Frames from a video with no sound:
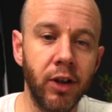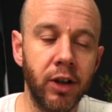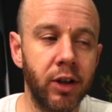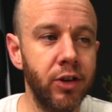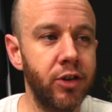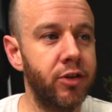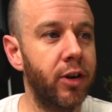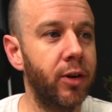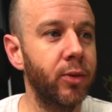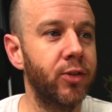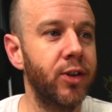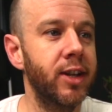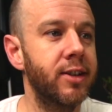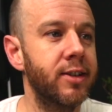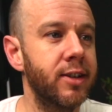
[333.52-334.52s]
the control
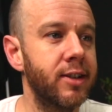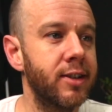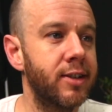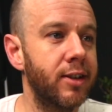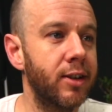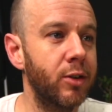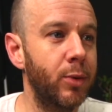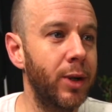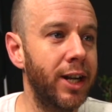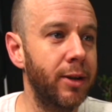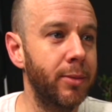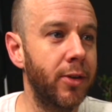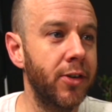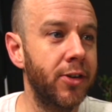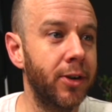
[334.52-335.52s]
center. So if we head
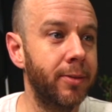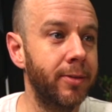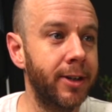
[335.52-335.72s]
up to the top